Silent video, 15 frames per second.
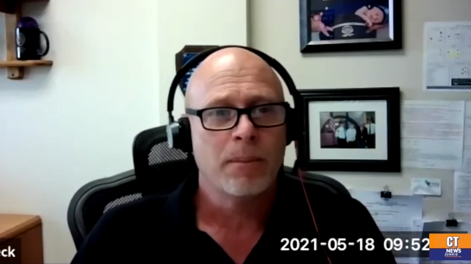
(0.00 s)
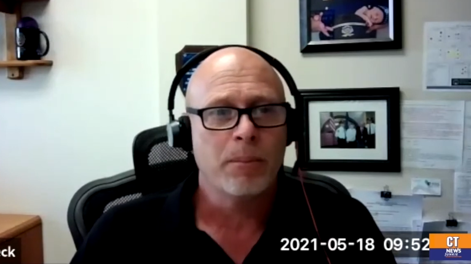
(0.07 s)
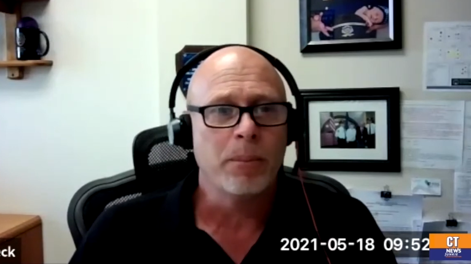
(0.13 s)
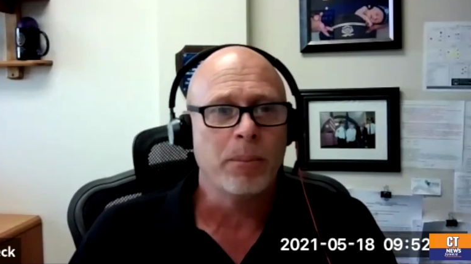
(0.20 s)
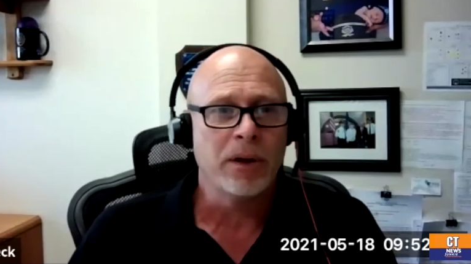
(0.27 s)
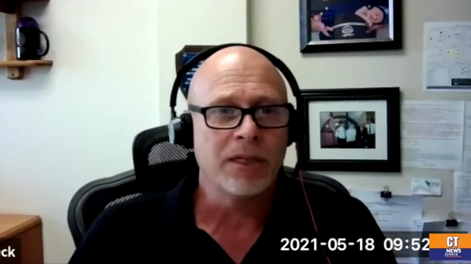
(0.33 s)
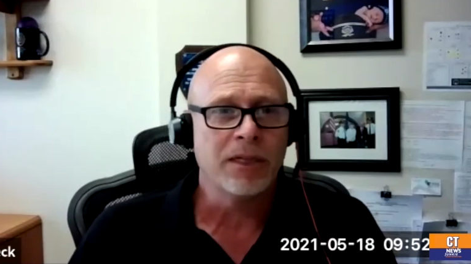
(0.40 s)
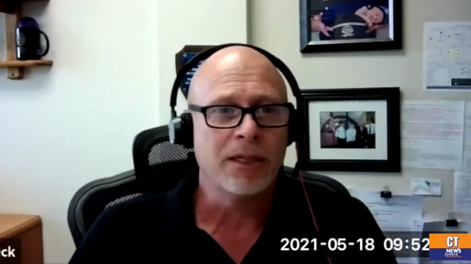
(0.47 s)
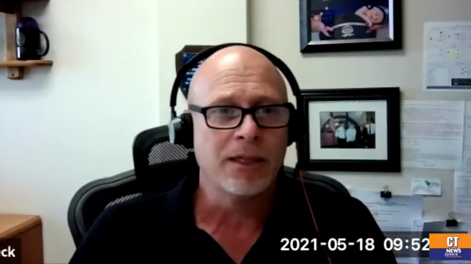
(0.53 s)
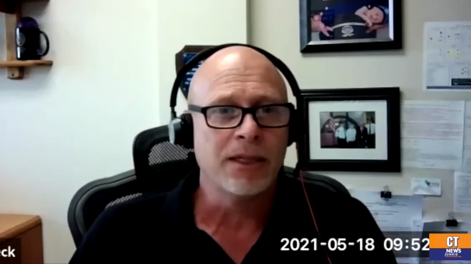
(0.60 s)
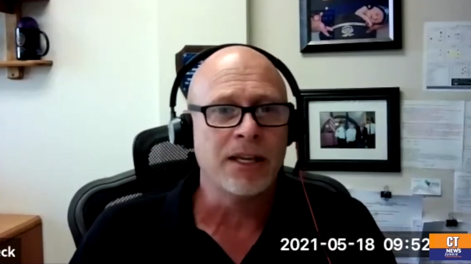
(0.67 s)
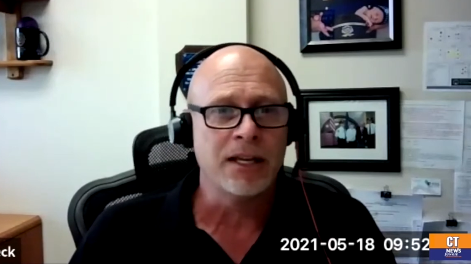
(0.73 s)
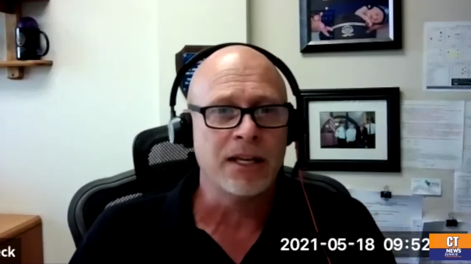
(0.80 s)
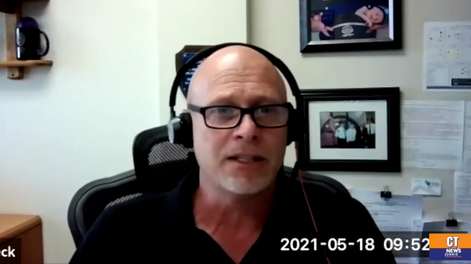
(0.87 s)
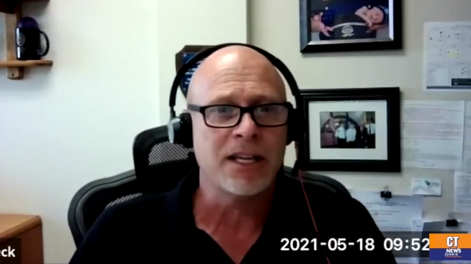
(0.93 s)
but
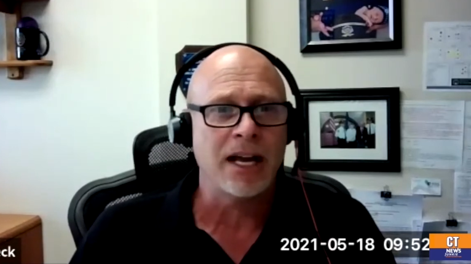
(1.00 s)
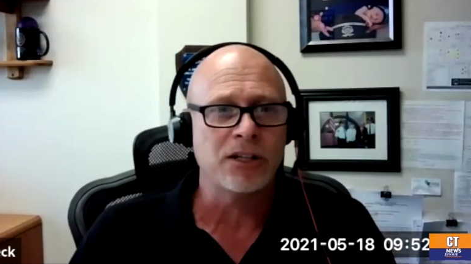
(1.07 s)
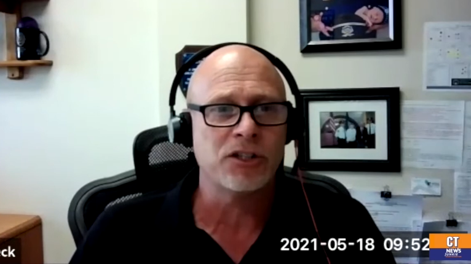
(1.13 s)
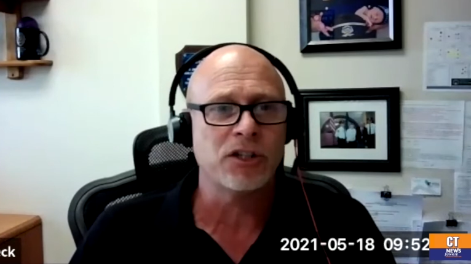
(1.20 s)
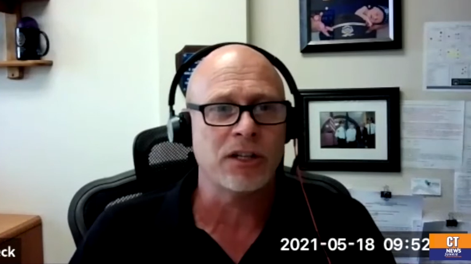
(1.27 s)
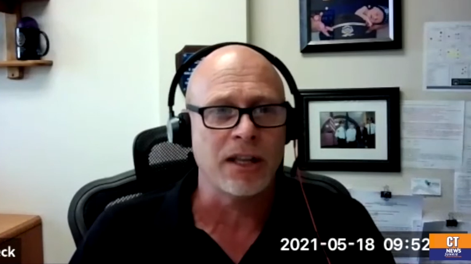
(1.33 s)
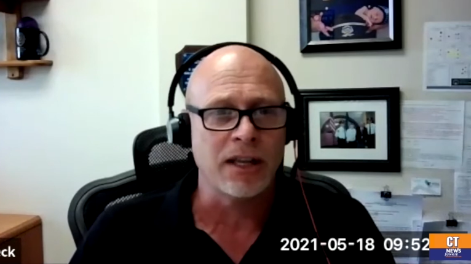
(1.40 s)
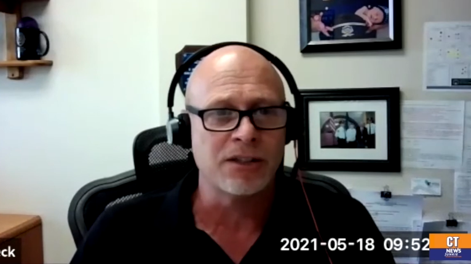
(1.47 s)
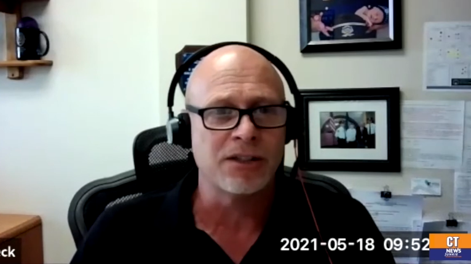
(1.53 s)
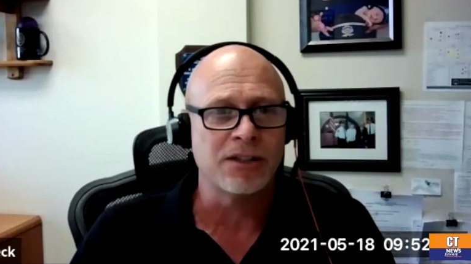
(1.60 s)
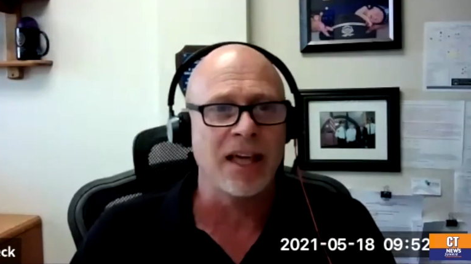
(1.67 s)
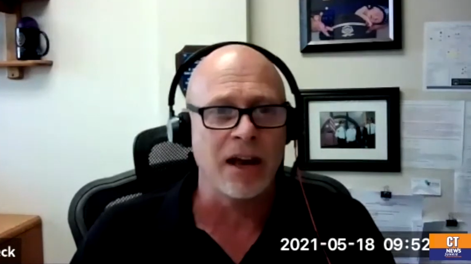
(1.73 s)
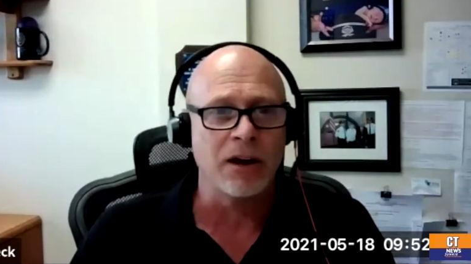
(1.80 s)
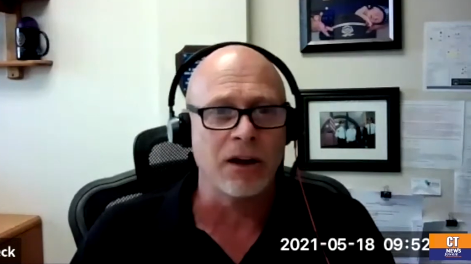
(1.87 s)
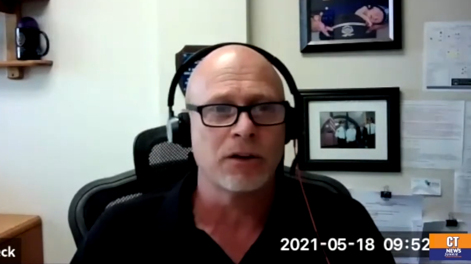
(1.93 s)
the intention is
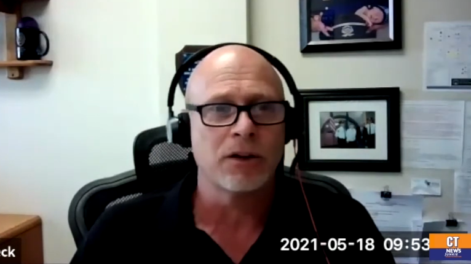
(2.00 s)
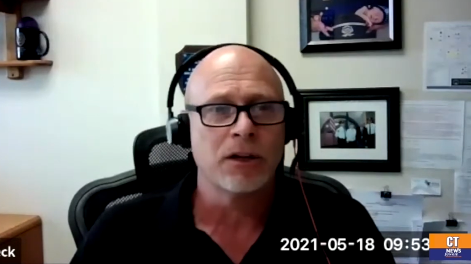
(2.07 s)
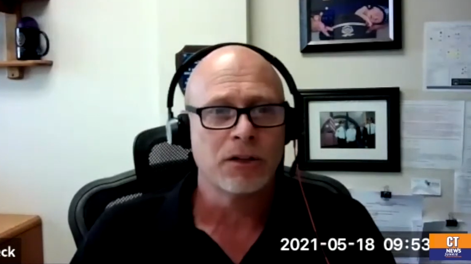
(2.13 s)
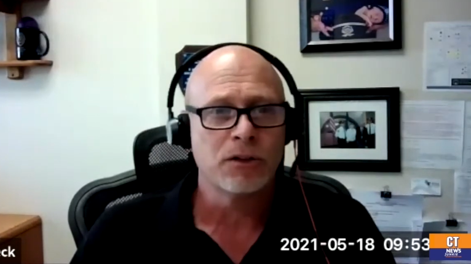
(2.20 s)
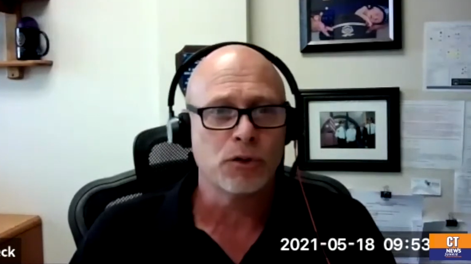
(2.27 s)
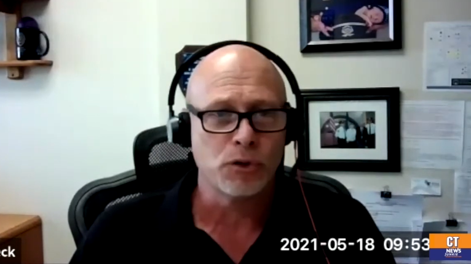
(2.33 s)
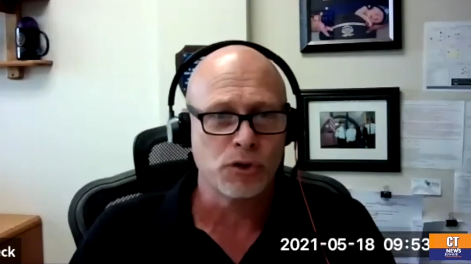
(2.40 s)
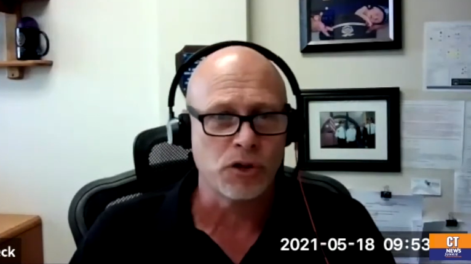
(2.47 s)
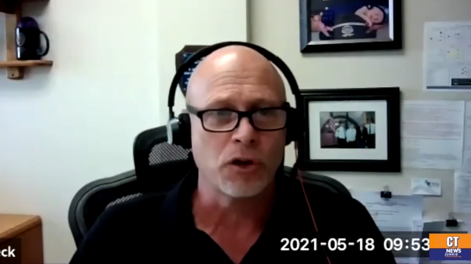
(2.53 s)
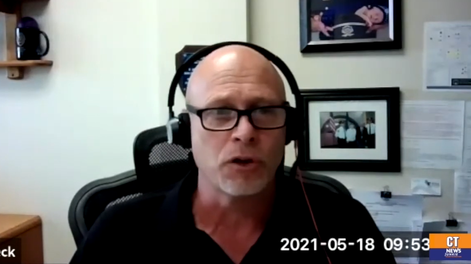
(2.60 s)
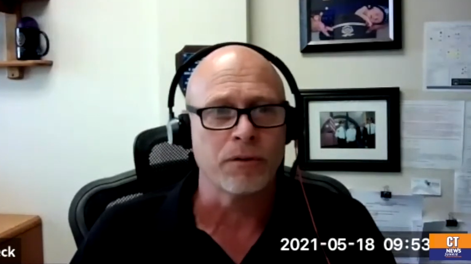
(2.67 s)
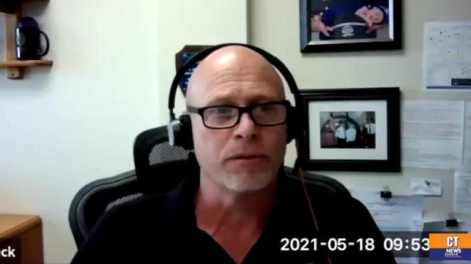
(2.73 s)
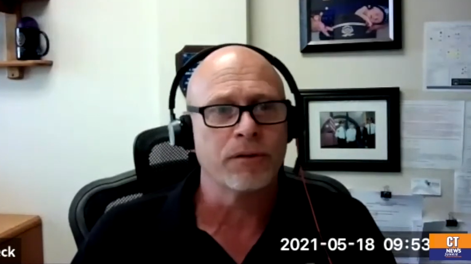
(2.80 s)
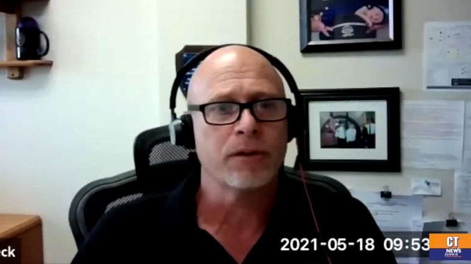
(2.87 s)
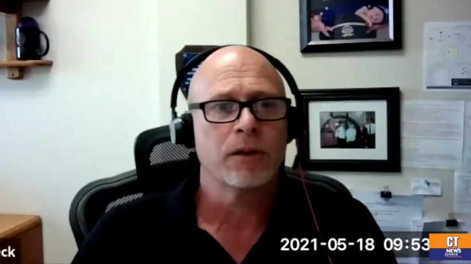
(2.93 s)
there to serve.